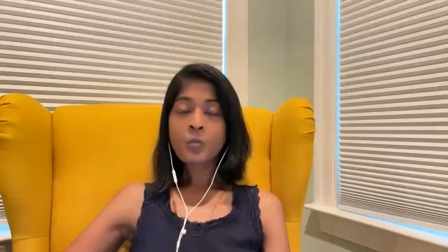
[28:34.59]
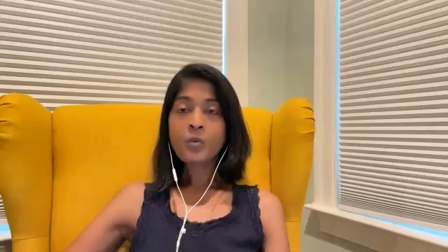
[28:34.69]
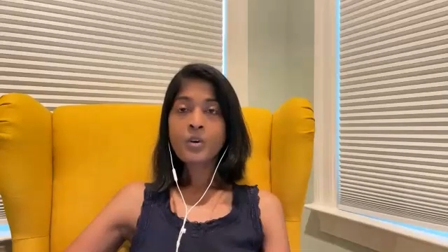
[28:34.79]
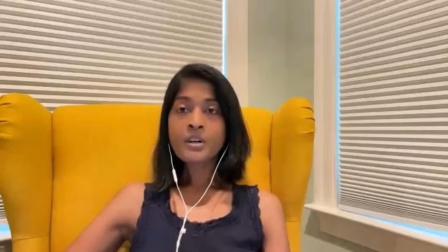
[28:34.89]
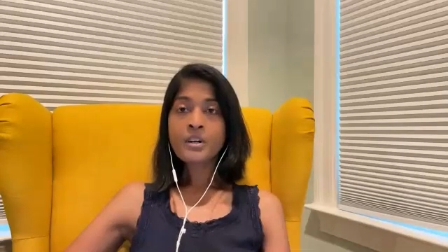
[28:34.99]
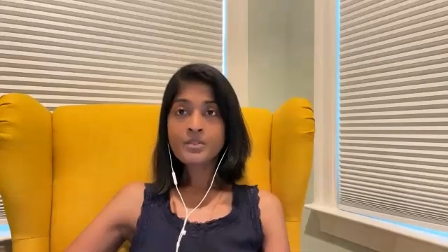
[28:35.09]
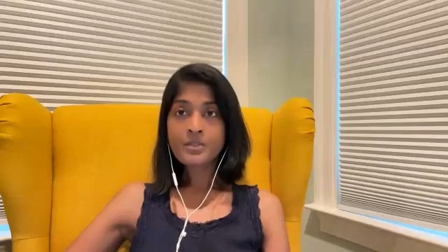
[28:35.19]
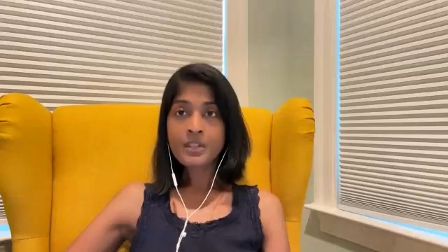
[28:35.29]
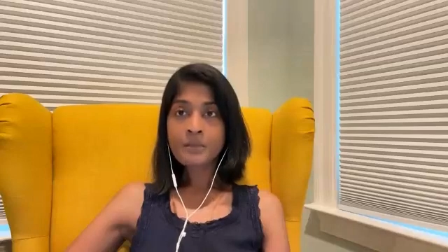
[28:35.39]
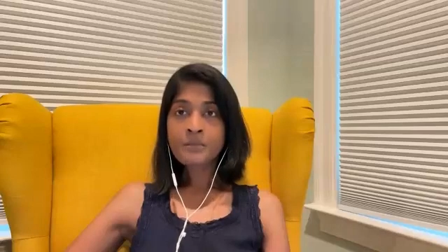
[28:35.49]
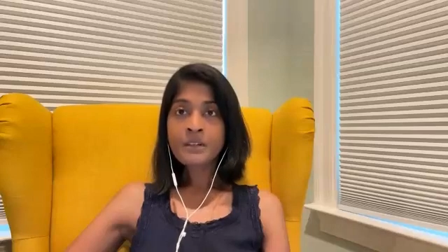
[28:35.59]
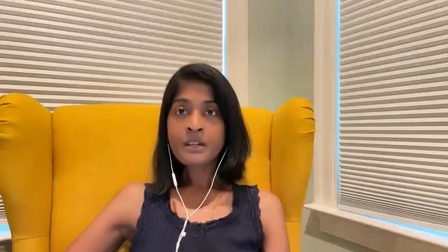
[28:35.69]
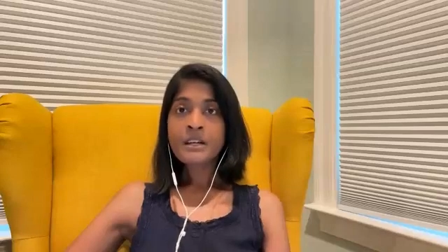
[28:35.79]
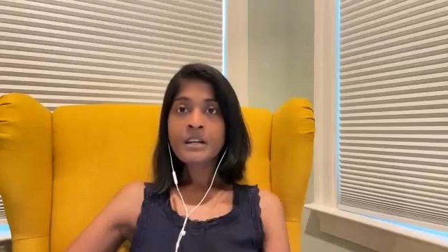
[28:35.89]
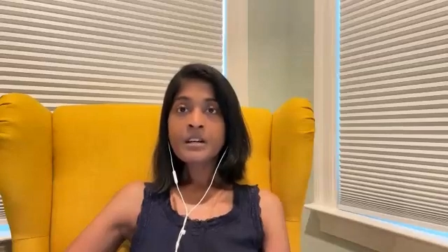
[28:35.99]
work through them,
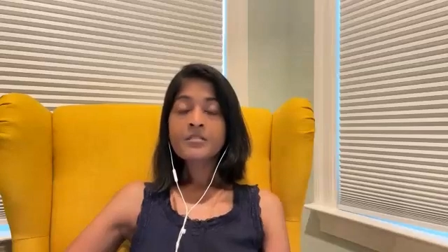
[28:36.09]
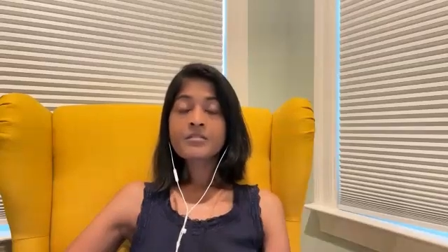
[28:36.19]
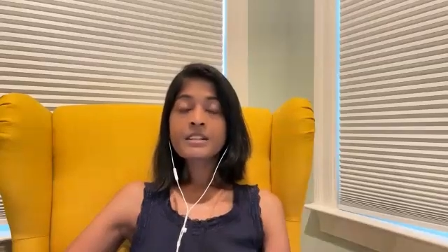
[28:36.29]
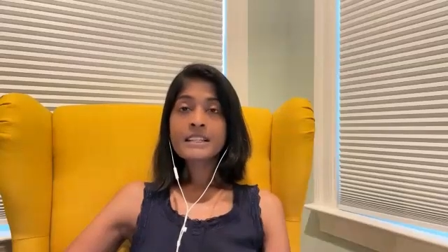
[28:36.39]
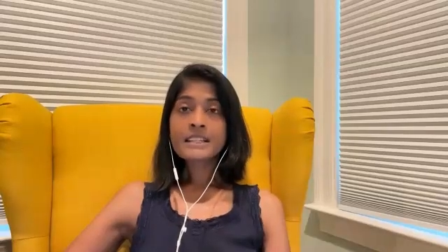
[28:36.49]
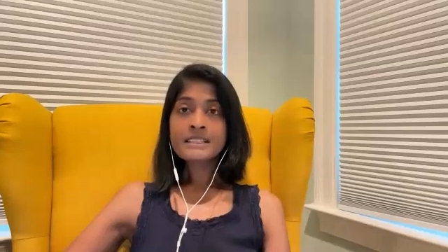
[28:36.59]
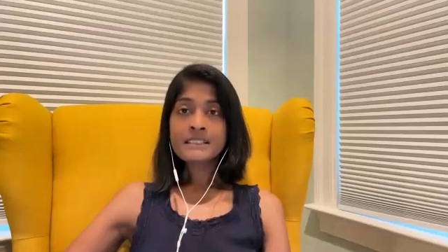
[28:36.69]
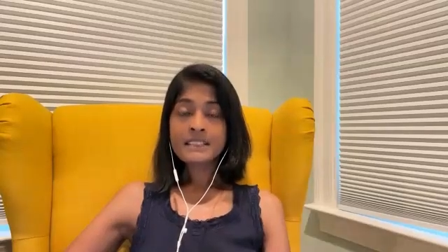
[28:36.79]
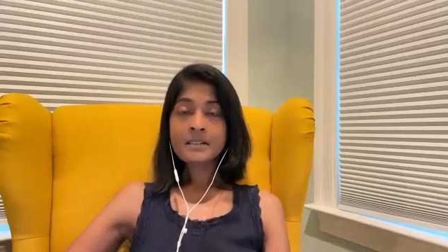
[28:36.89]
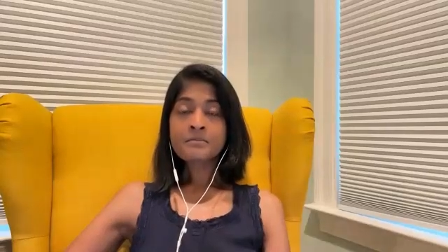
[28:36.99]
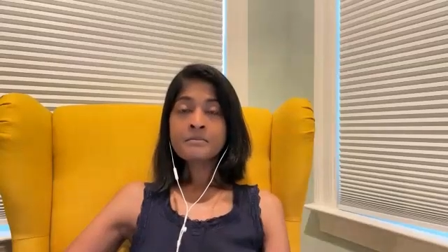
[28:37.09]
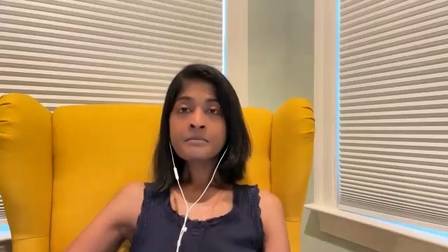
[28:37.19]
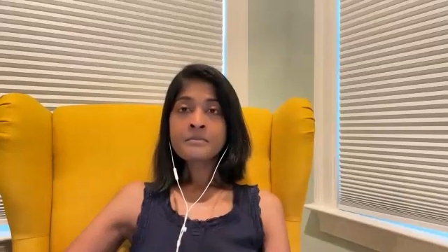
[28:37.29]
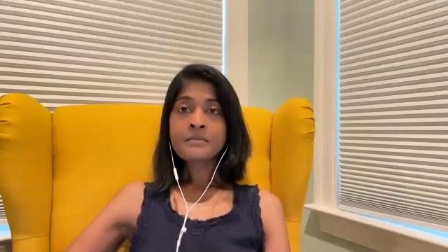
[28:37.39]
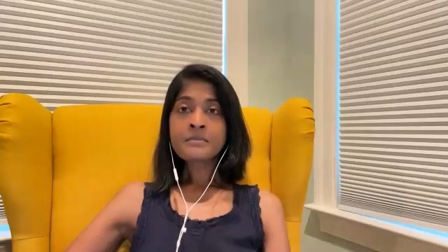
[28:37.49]
release them,